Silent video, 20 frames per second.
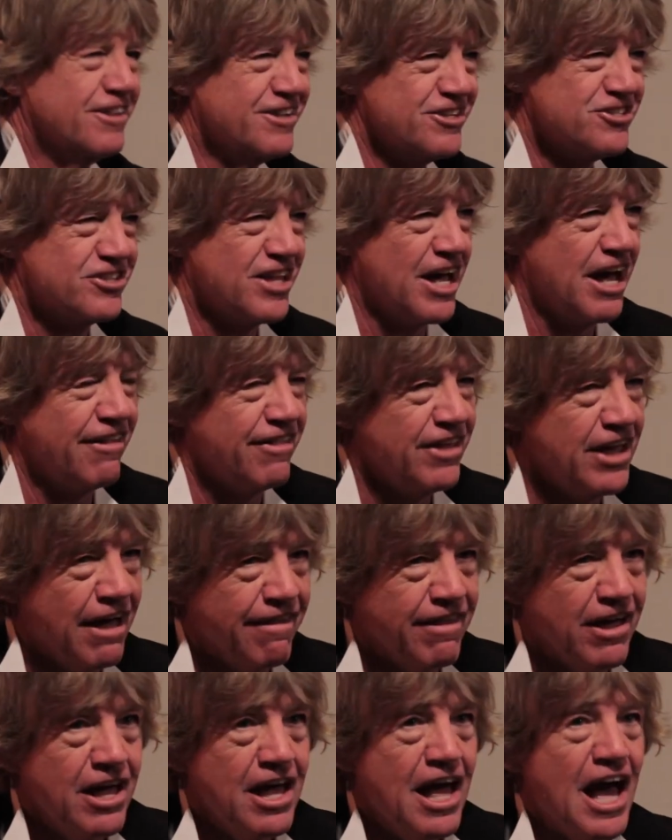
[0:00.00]
this, that, and the
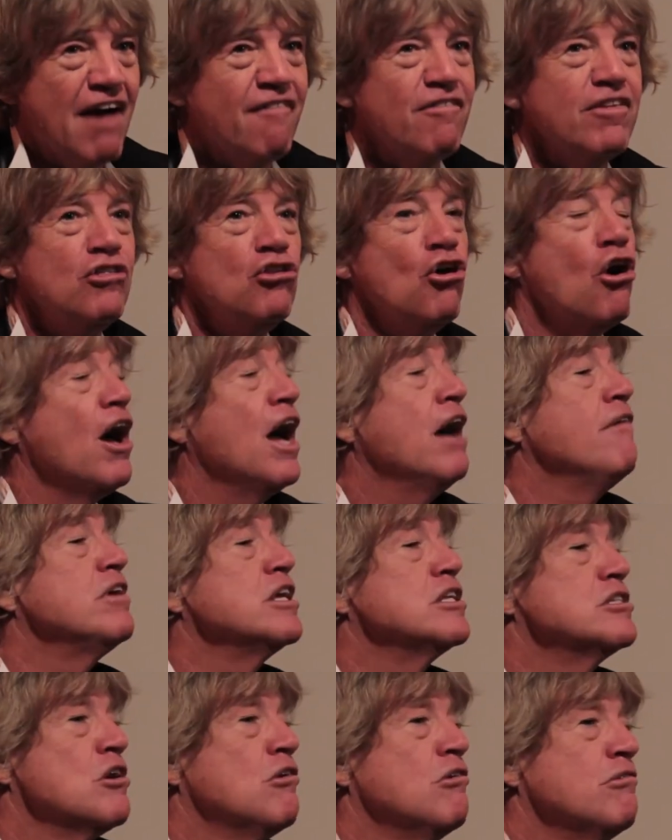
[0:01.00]
other. Not
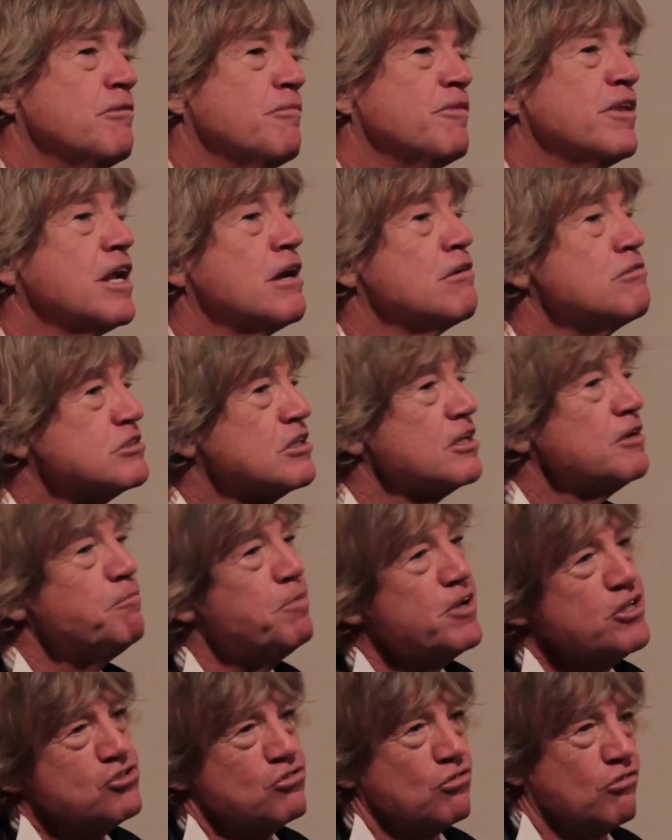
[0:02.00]
having told them that I was going to
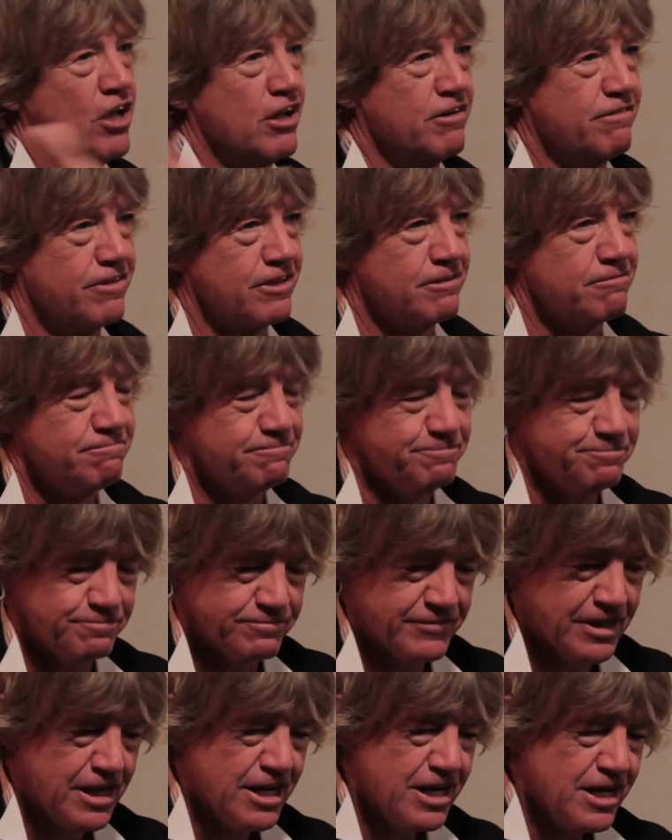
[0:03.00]
piss all over them.
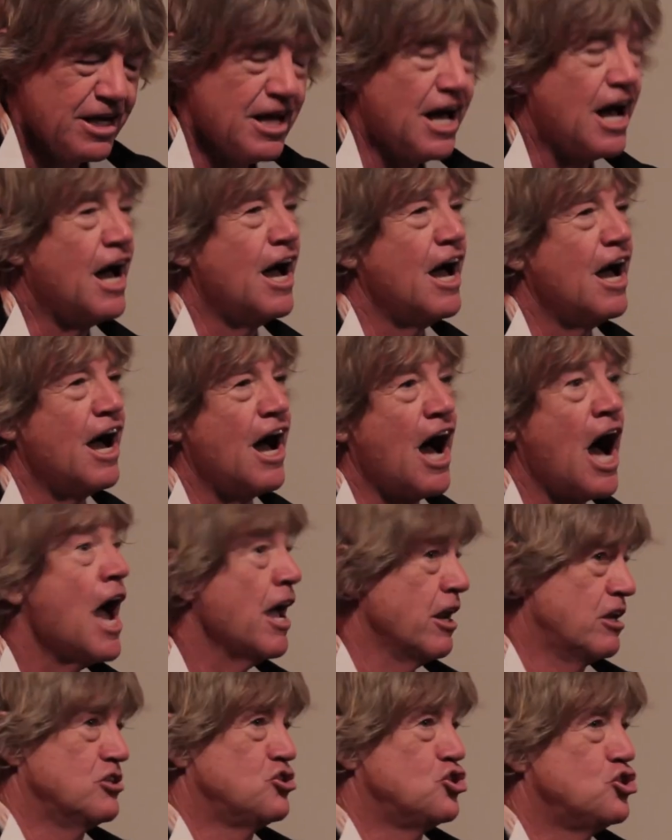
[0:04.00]
I
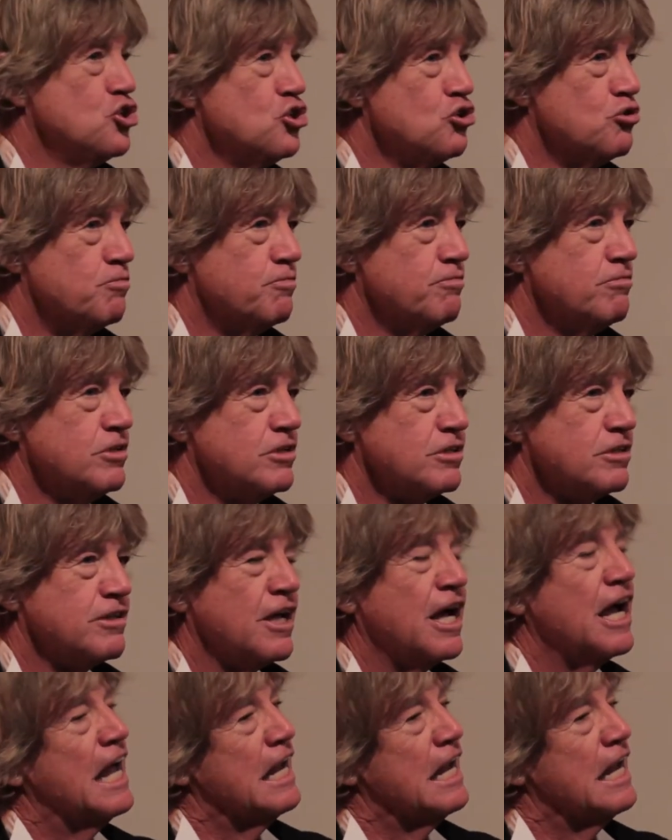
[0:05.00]
had assumed, that,